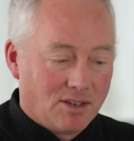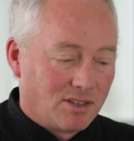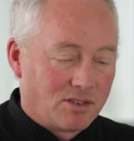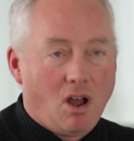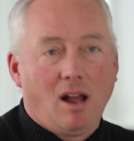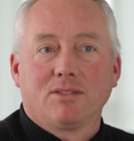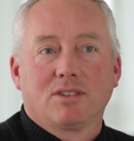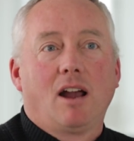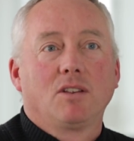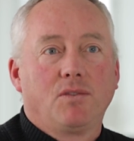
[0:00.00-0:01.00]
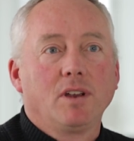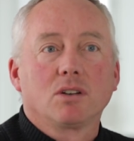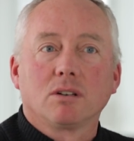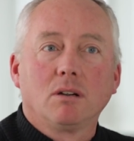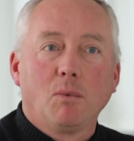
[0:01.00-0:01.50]
This is not science
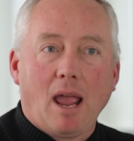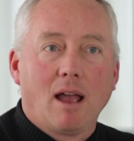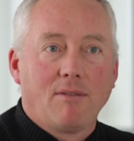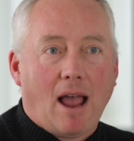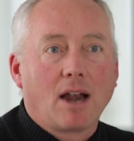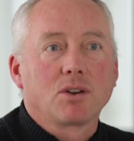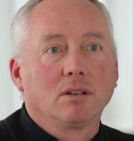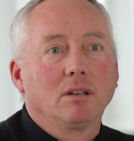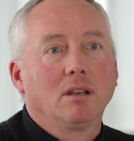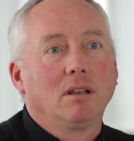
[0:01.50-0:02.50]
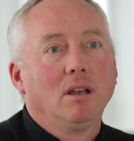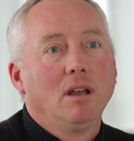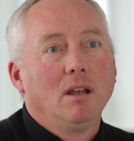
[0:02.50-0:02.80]
fiction. We have actually